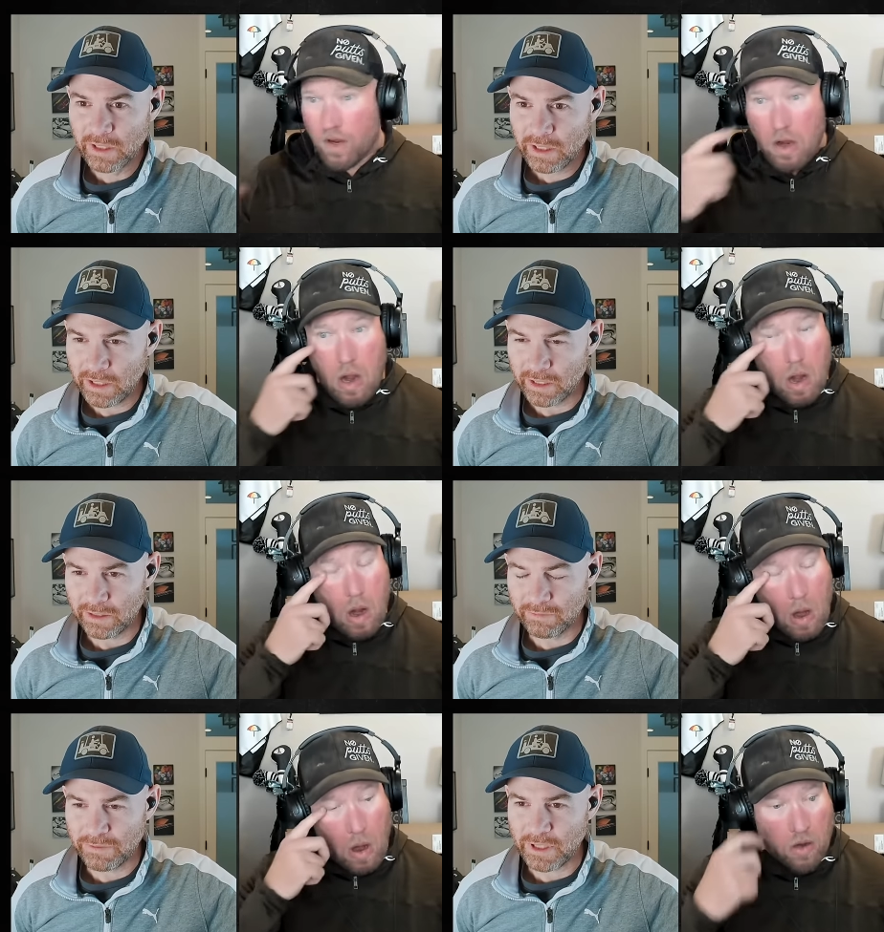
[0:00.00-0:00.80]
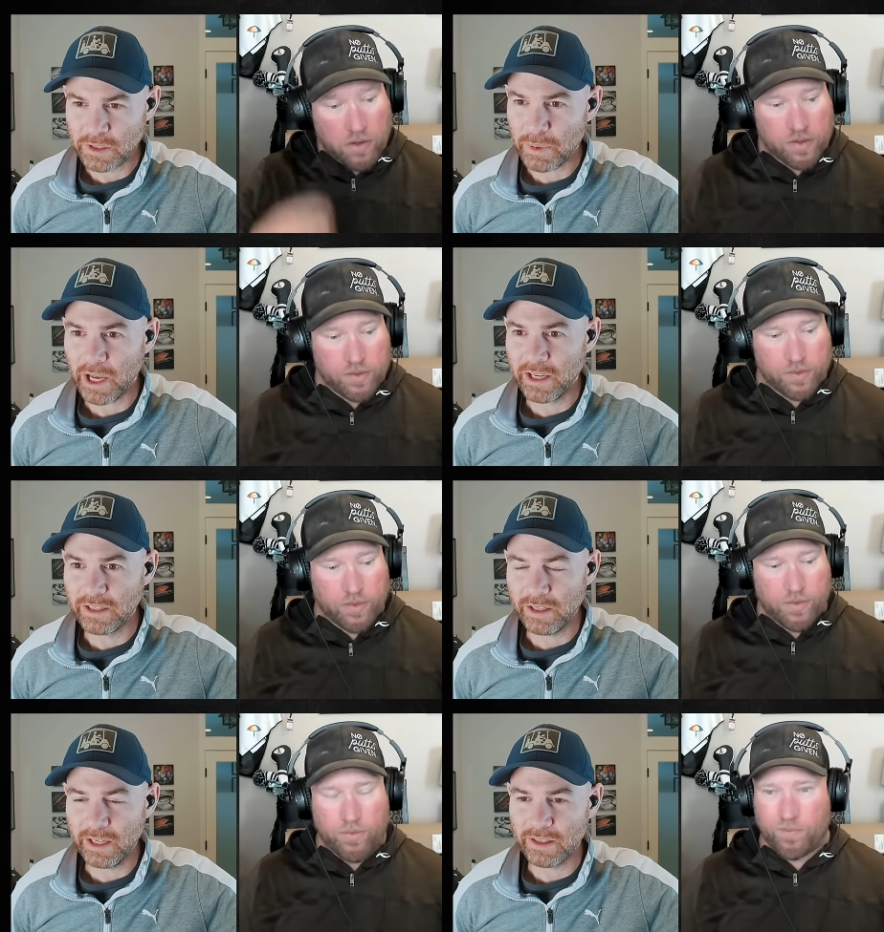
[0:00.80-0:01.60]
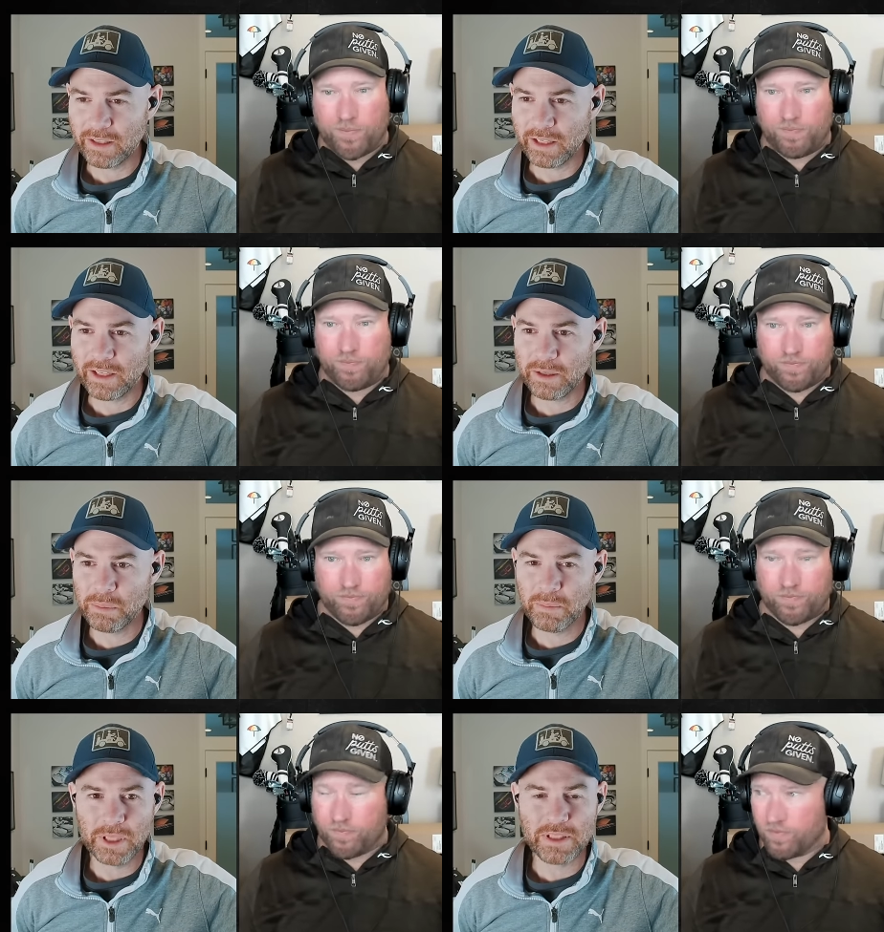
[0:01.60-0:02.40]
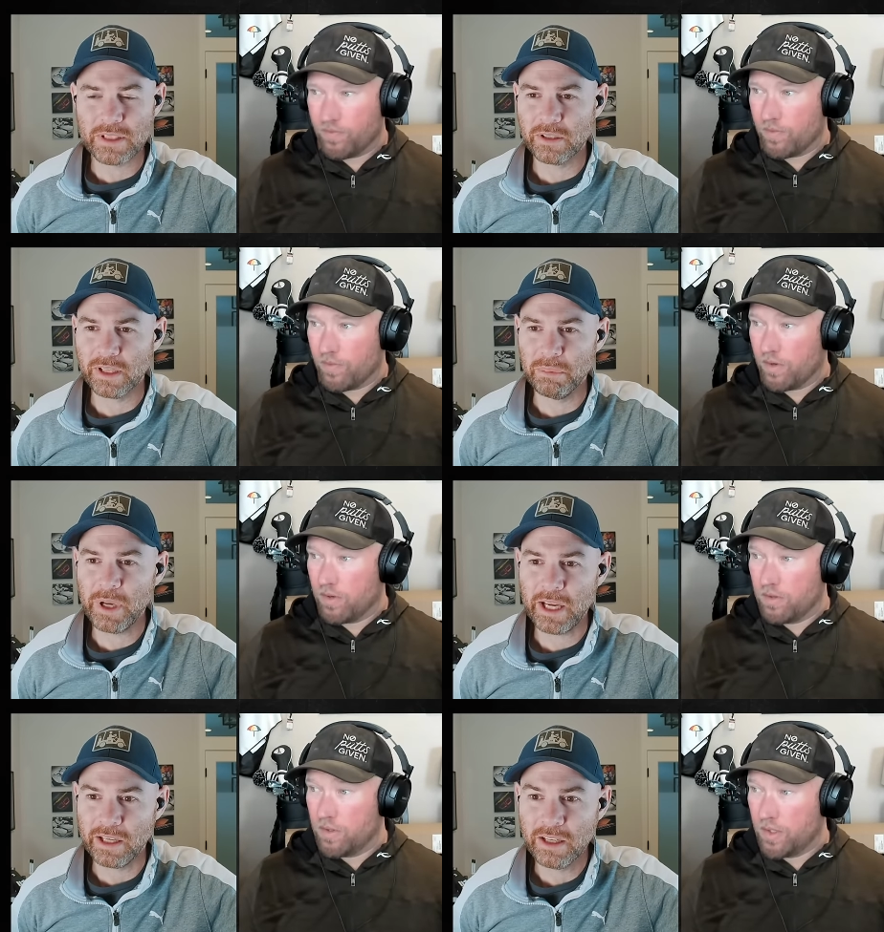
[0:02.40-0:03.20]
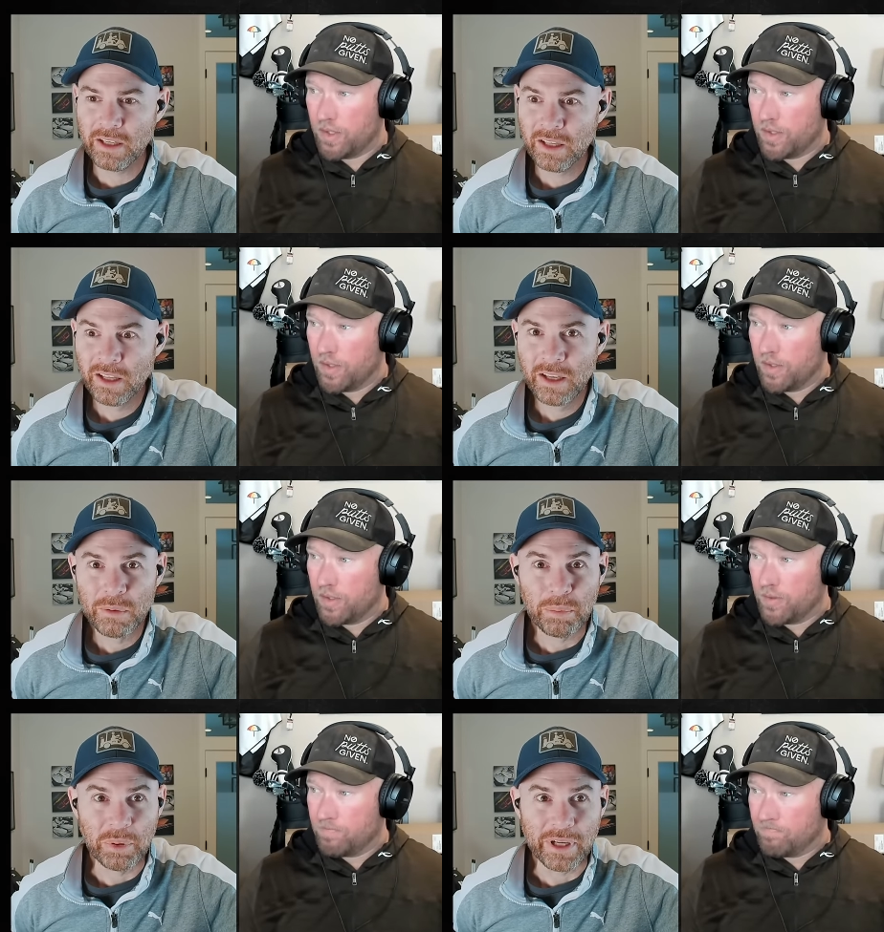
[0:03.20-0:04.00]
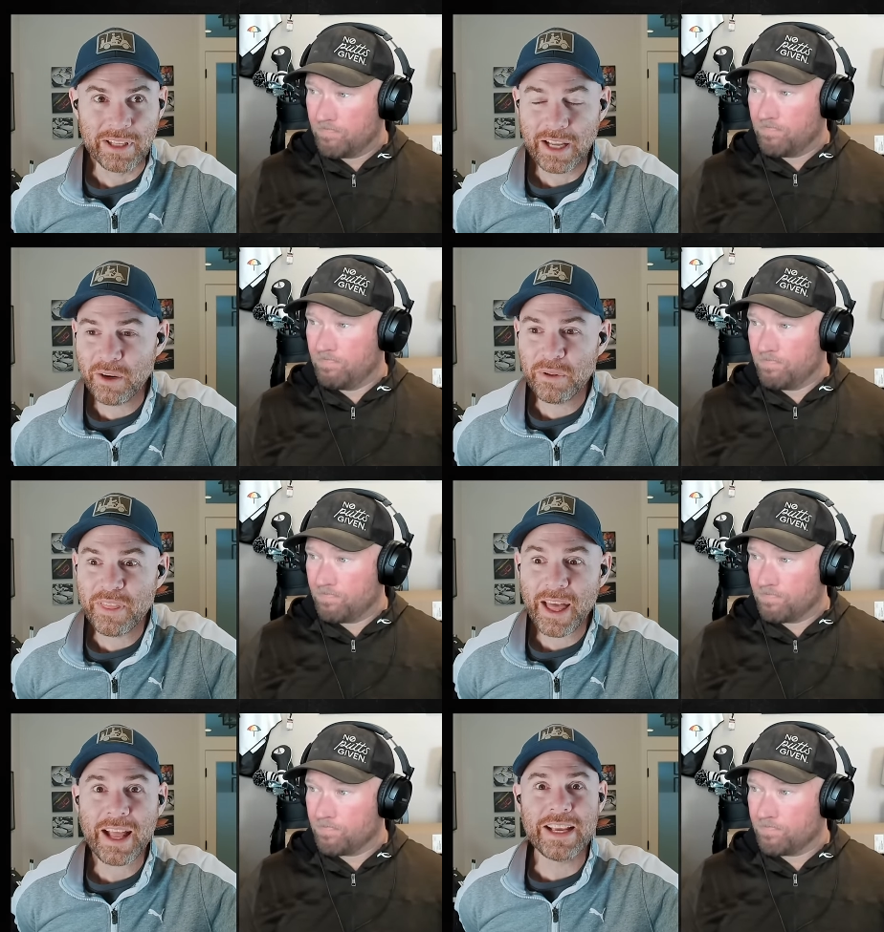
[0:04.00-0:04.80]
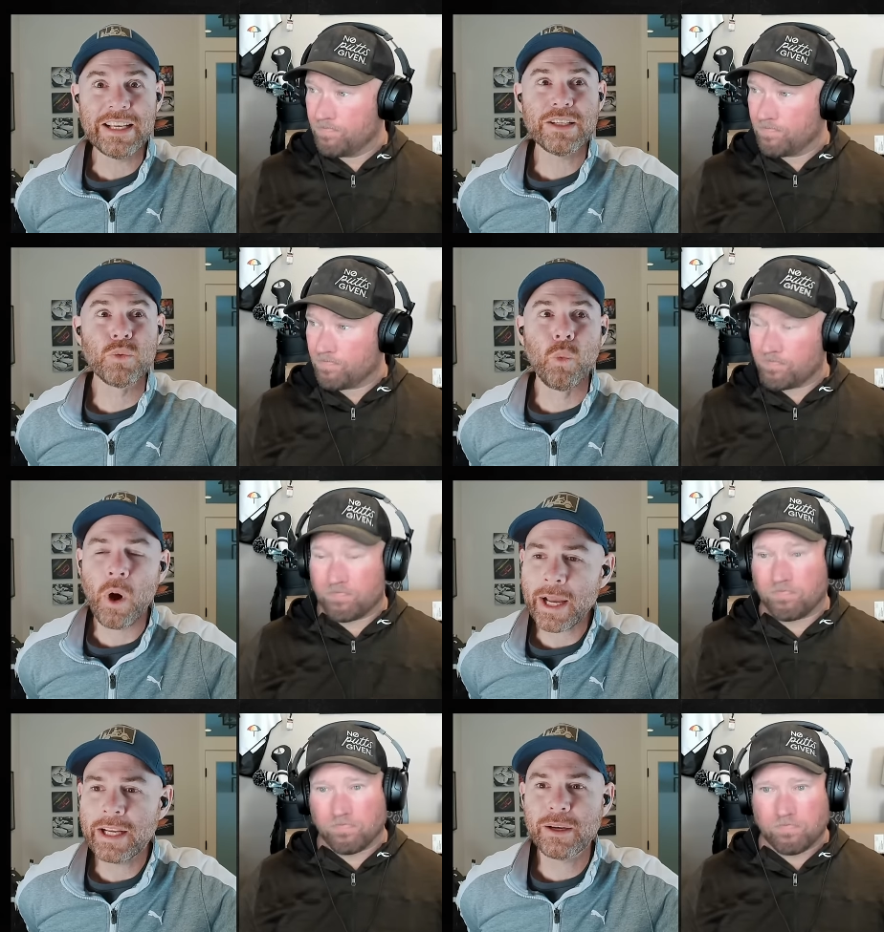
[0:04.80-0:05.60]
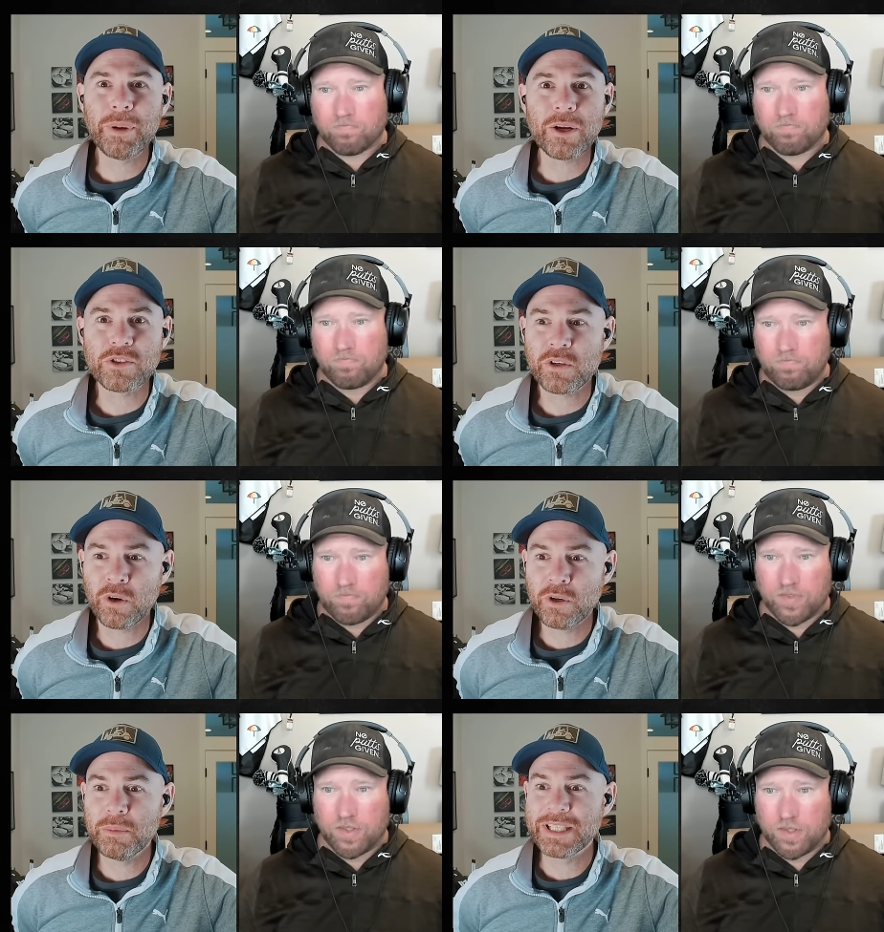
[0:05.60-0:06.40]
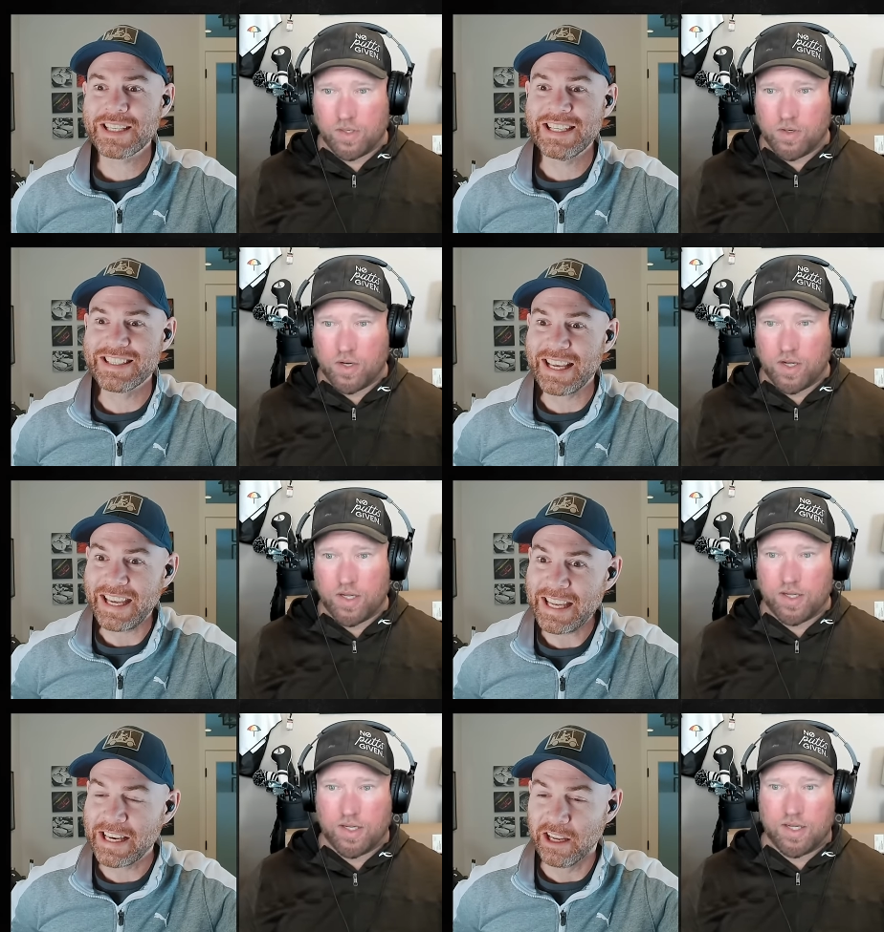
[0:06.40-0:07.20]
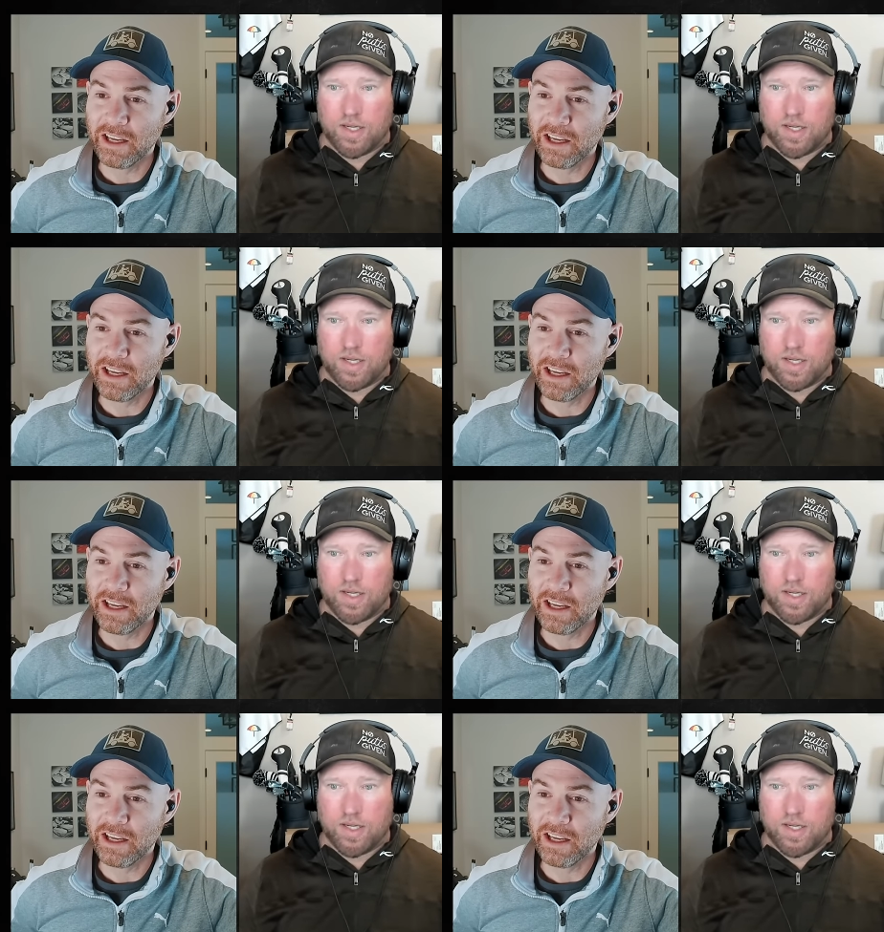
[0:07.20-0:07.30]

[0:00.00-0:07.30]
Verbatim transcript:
Speaker 1: He can finish behind Anthony Kim and still get paid. But mm-hmm. not only that, he is whining about tournaments he's in.